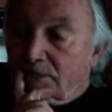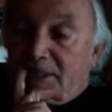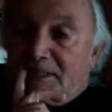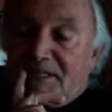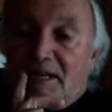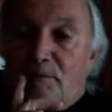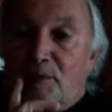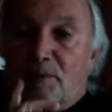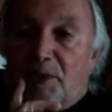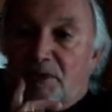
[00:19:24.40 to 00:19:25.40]
It's
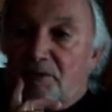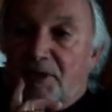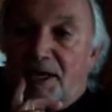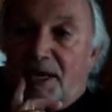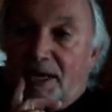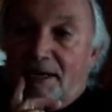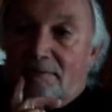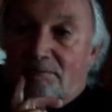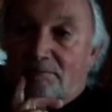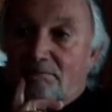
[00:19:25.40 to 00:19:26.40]
temperament, really.
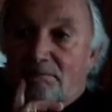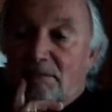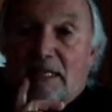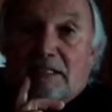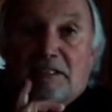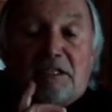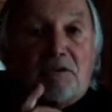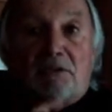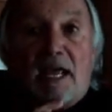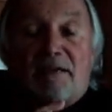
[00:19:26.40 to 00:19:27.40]
I just
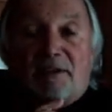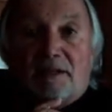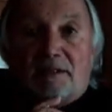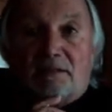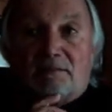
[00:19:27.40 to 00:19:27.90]
don't have it.